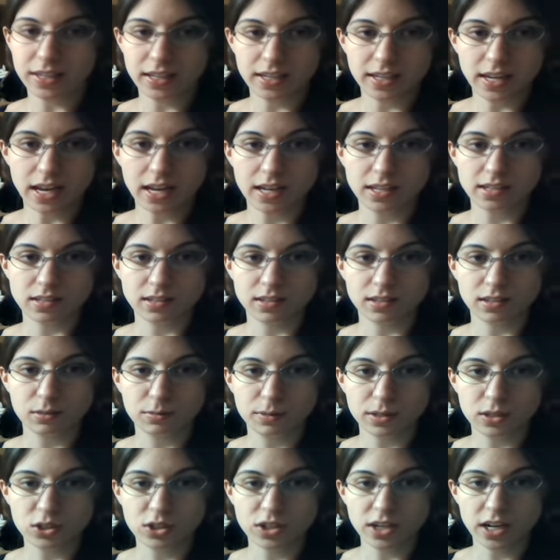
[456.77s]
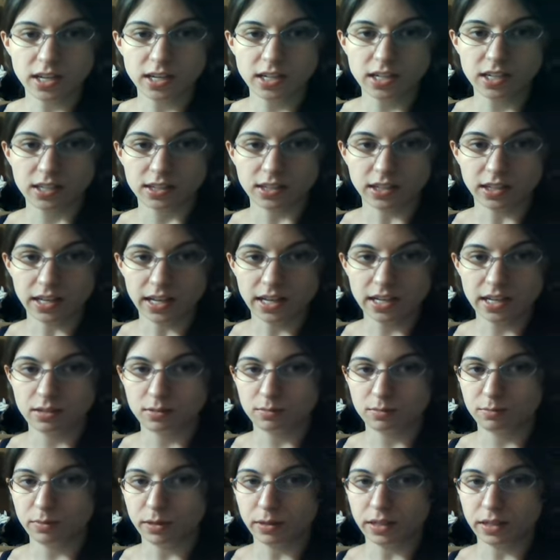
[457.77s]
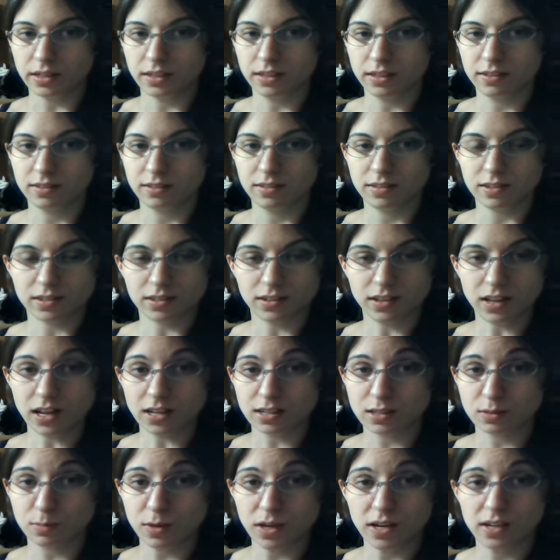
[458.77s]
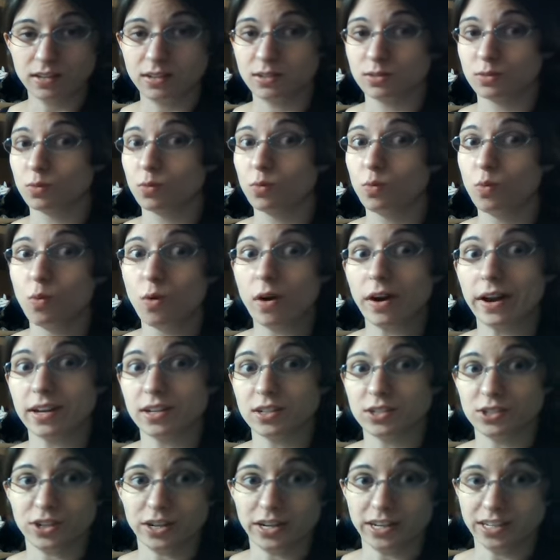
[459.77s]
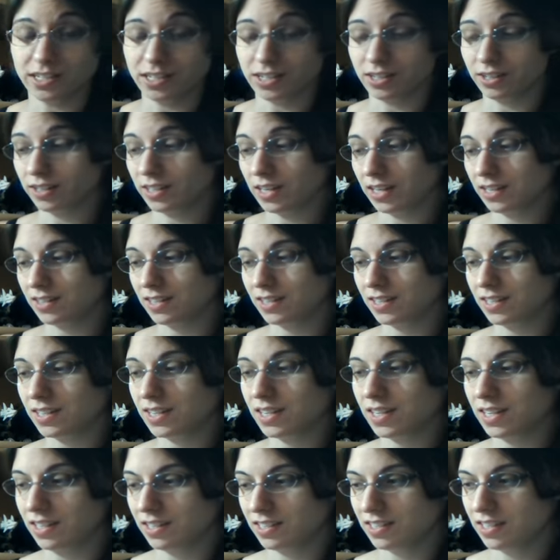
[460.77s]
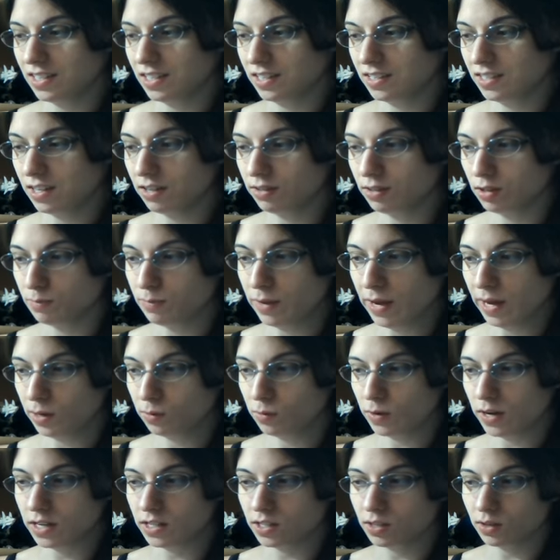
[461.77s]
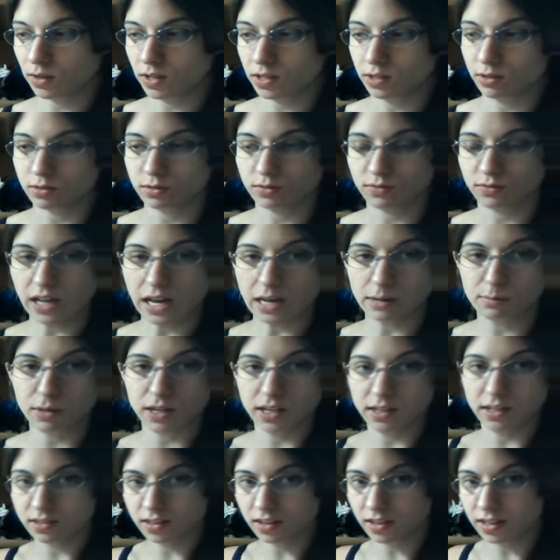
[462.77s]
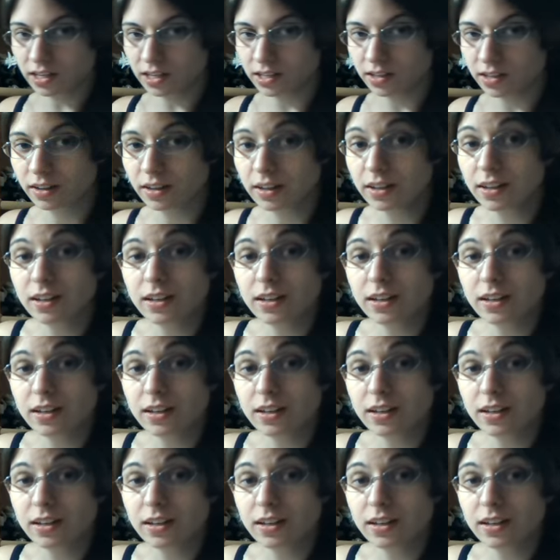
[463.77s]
yeah, it's a little bit shiny in the light, but the gloss paint is way shinier, and I think it kind of stands out in a bad way, so I used flat paint on it.